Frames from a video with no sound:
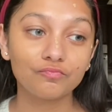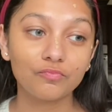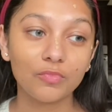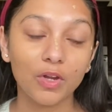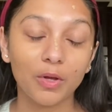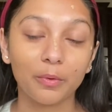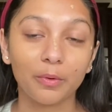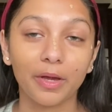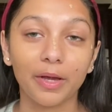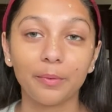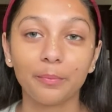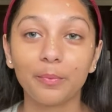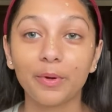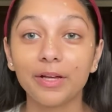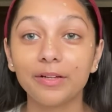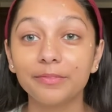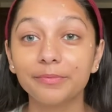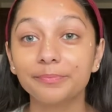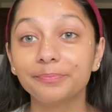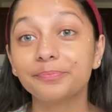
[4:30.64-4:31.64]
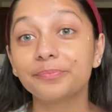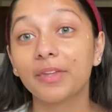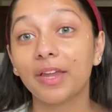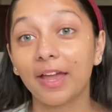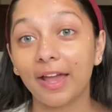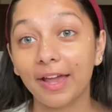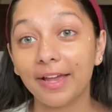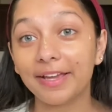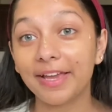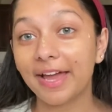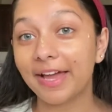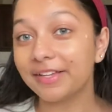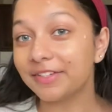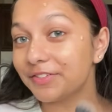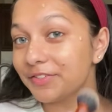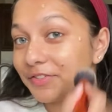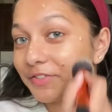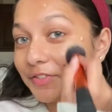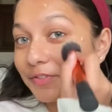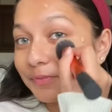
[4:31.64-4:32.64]
Okay, well, I
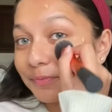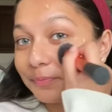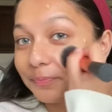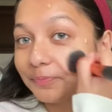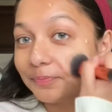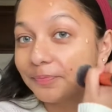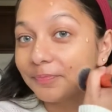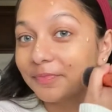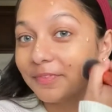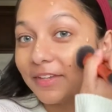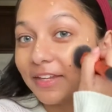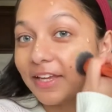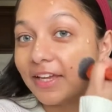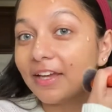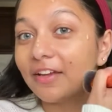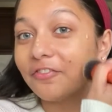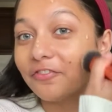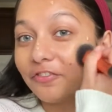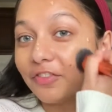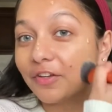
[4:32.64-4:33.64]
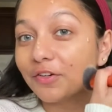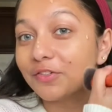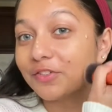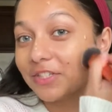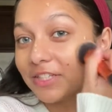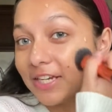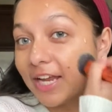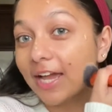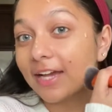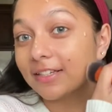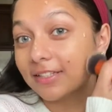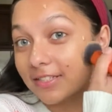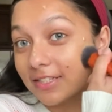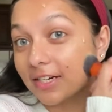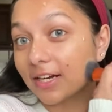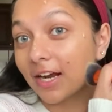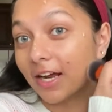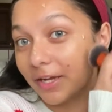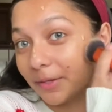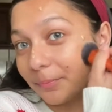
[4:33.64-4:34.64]
guess if there's a next
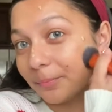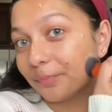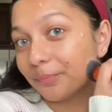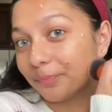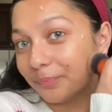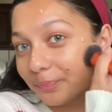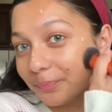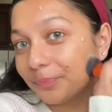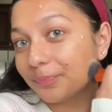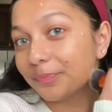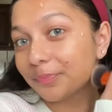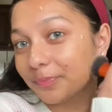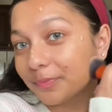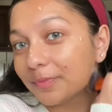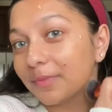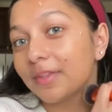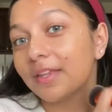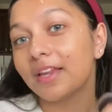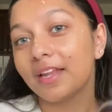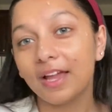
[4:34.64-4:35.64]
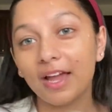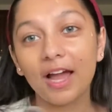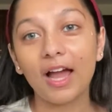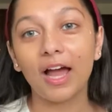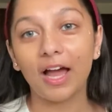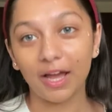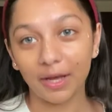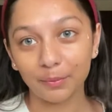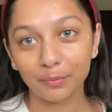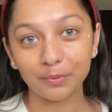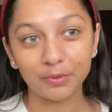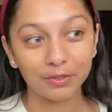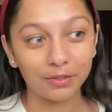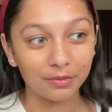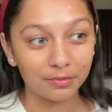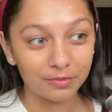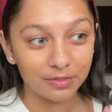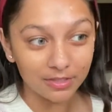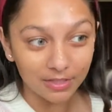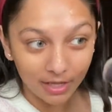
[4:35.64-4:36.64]
time, I will
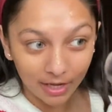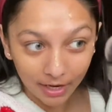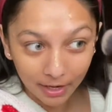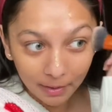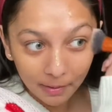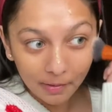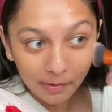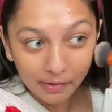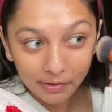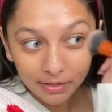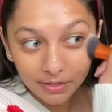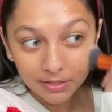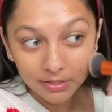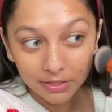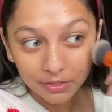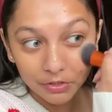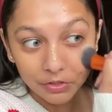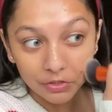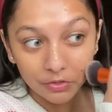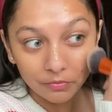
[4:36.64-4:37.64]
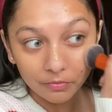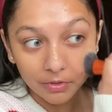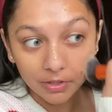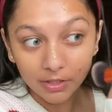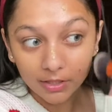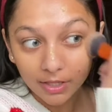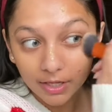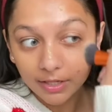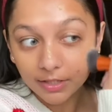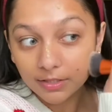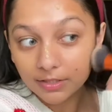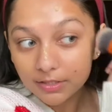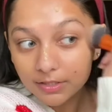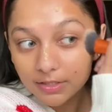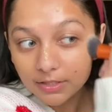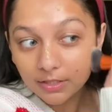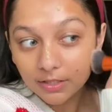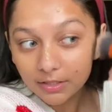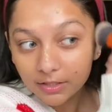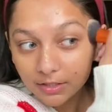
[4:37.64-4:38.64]
use that, because I just realized
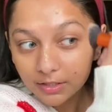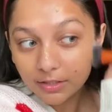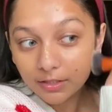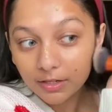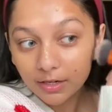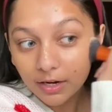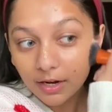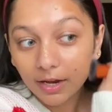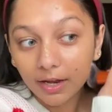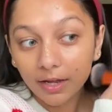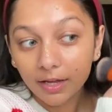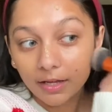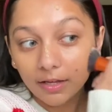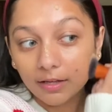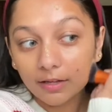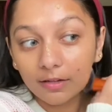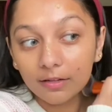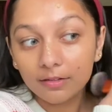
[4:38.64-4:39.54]
I